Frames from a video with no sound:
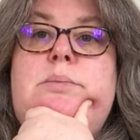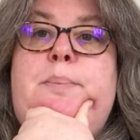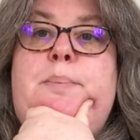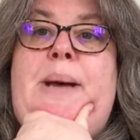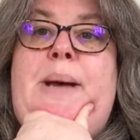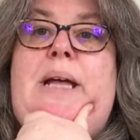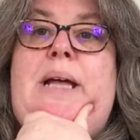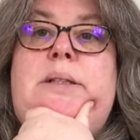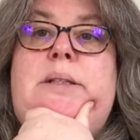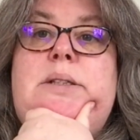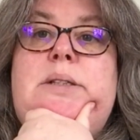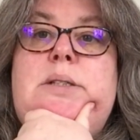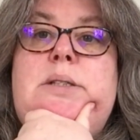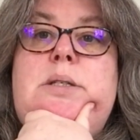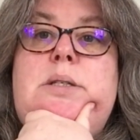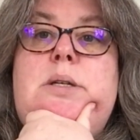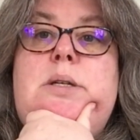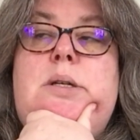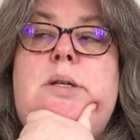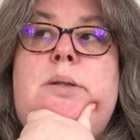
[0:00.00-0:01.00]

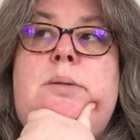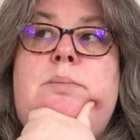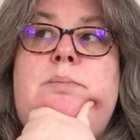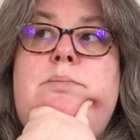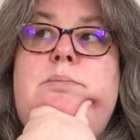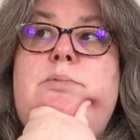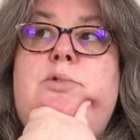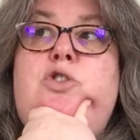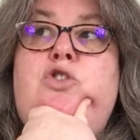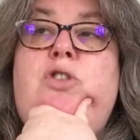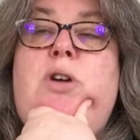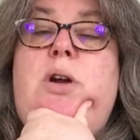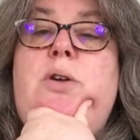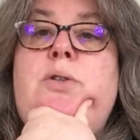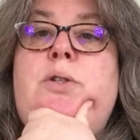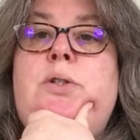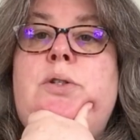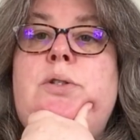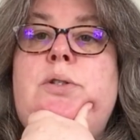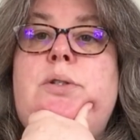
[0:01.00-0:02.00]
pants,
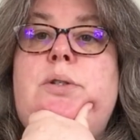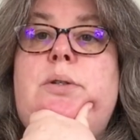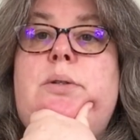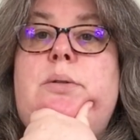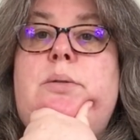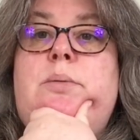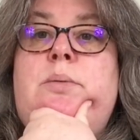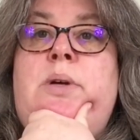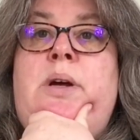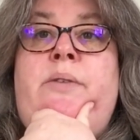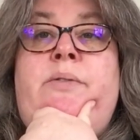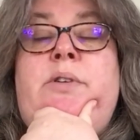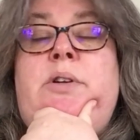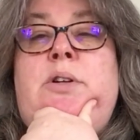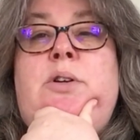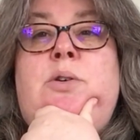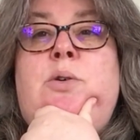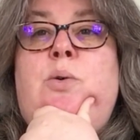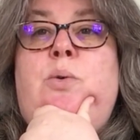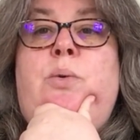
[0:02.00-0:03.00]
trousers, whatever
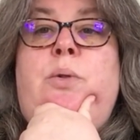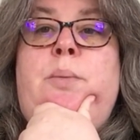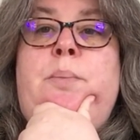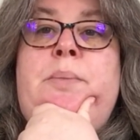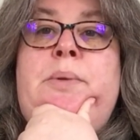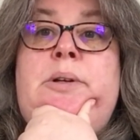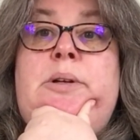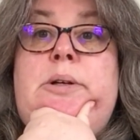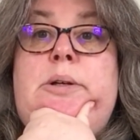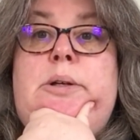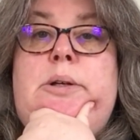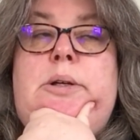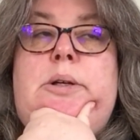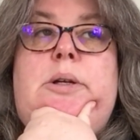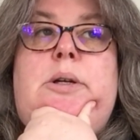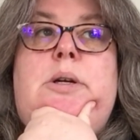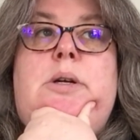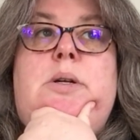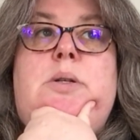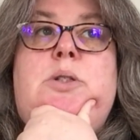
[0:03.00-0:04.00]
you call them,
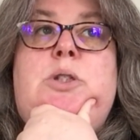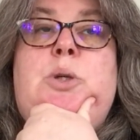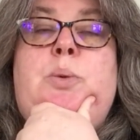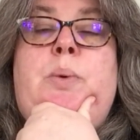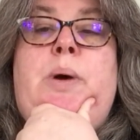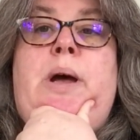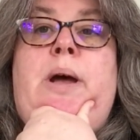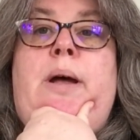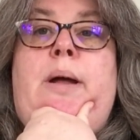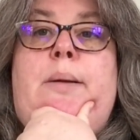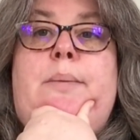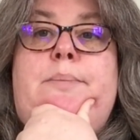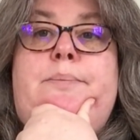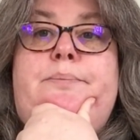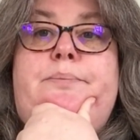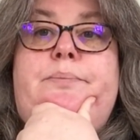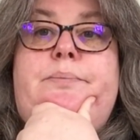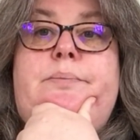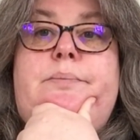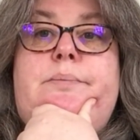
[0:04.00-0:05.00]
to wear.
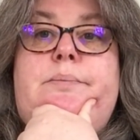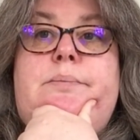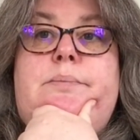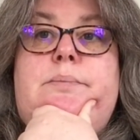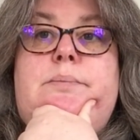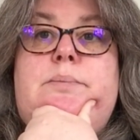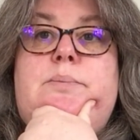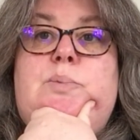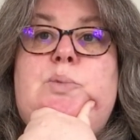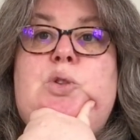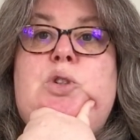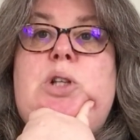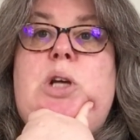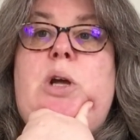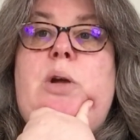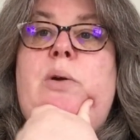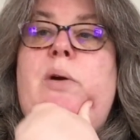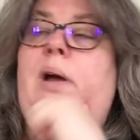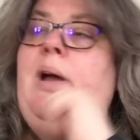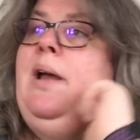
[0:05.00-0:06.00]

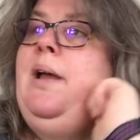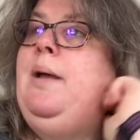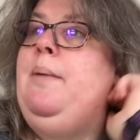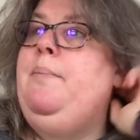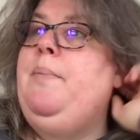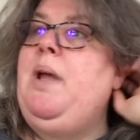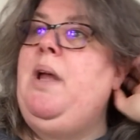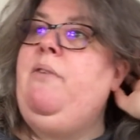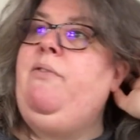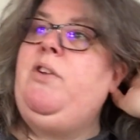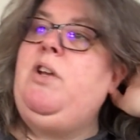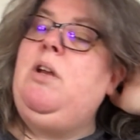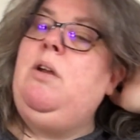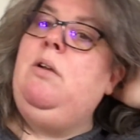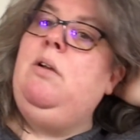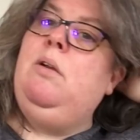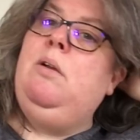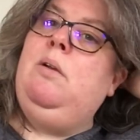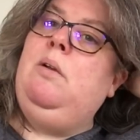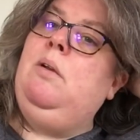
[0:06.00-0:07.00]
So if
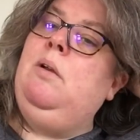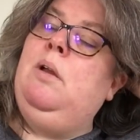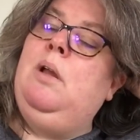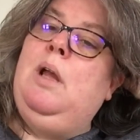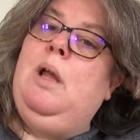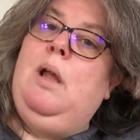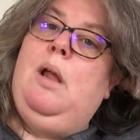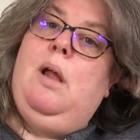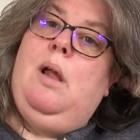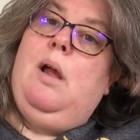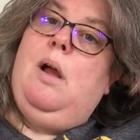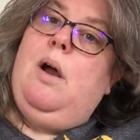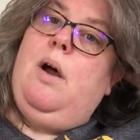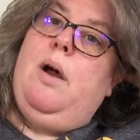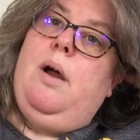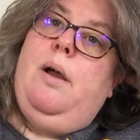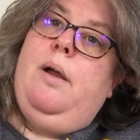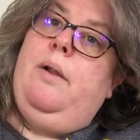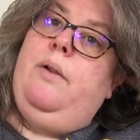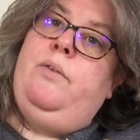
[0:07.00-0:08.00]
you
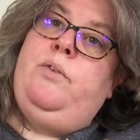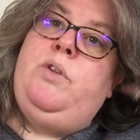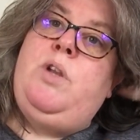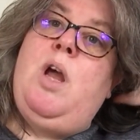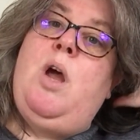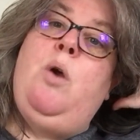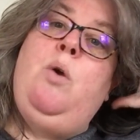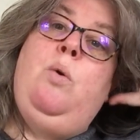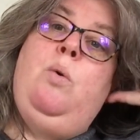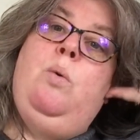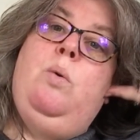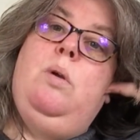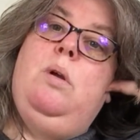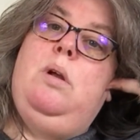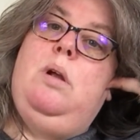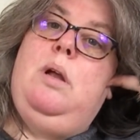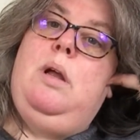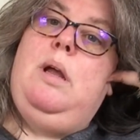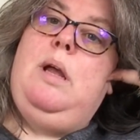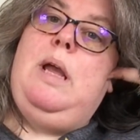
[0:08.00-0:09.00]
know
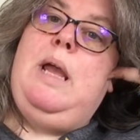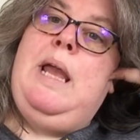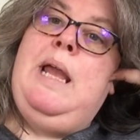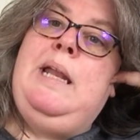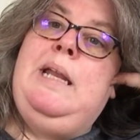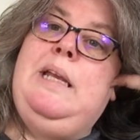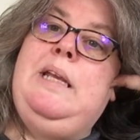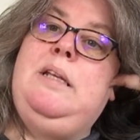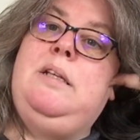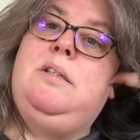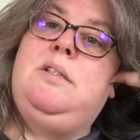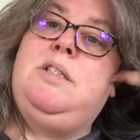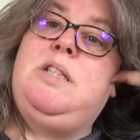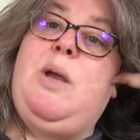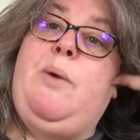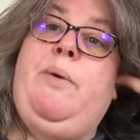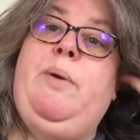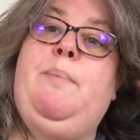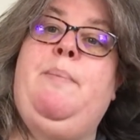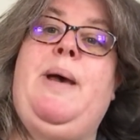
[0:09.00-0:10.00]
any
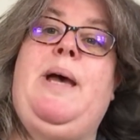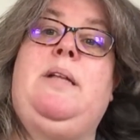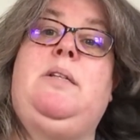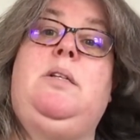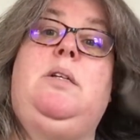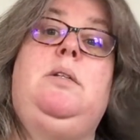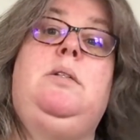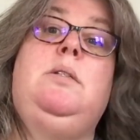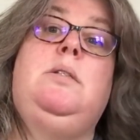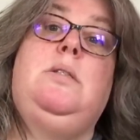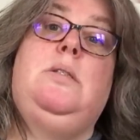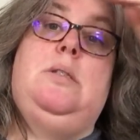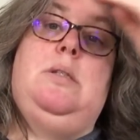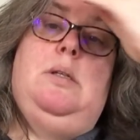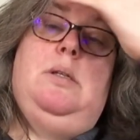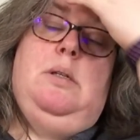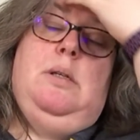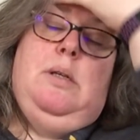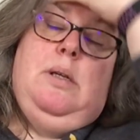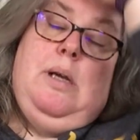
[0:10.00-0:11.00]
sewing patterns
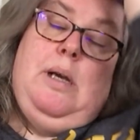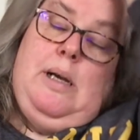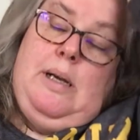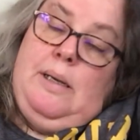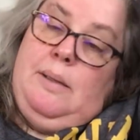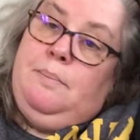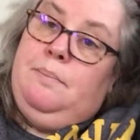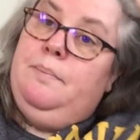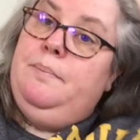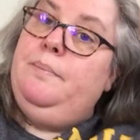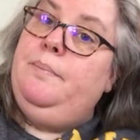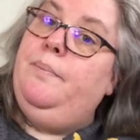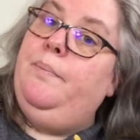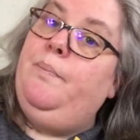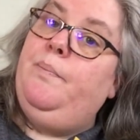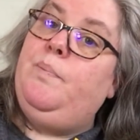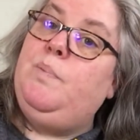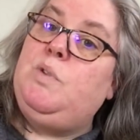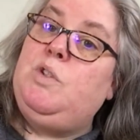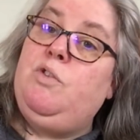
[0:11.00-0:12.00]

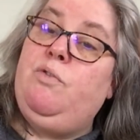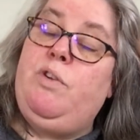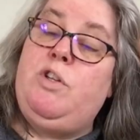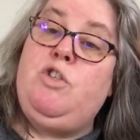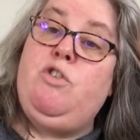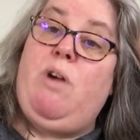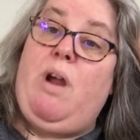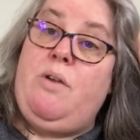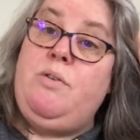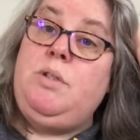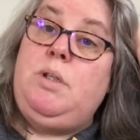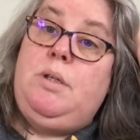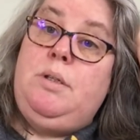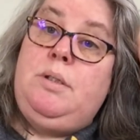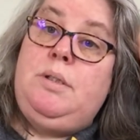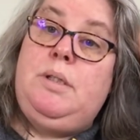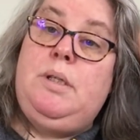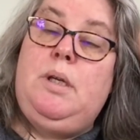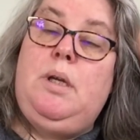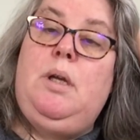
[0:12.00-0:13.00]
for
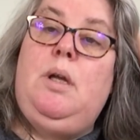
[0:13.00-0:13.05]
trousers